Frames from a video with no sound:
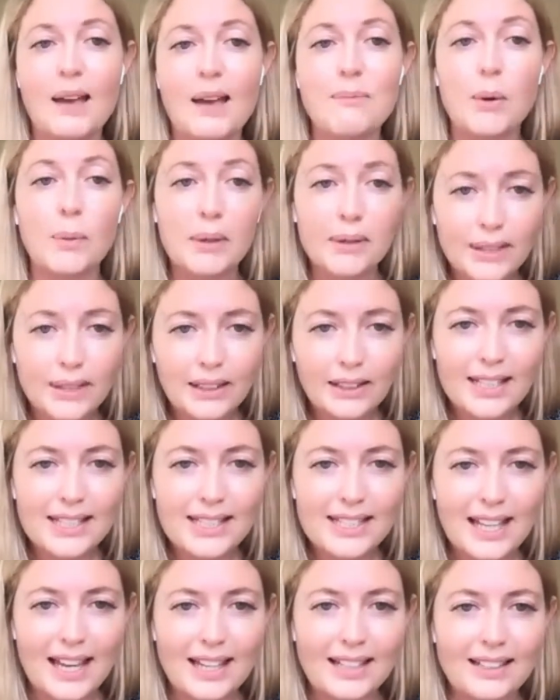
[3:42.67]
But we
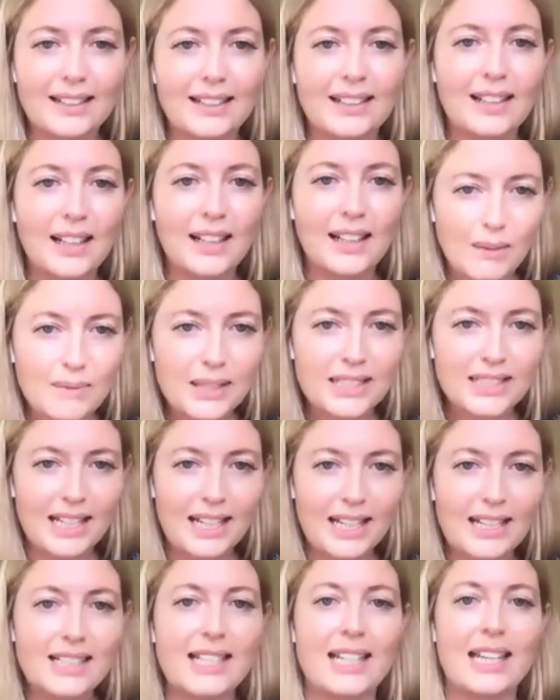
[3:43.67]
realized that climate
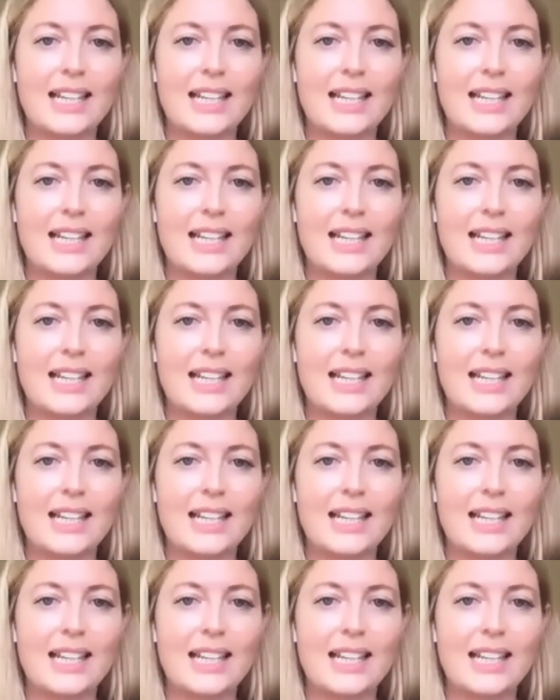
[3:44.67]
change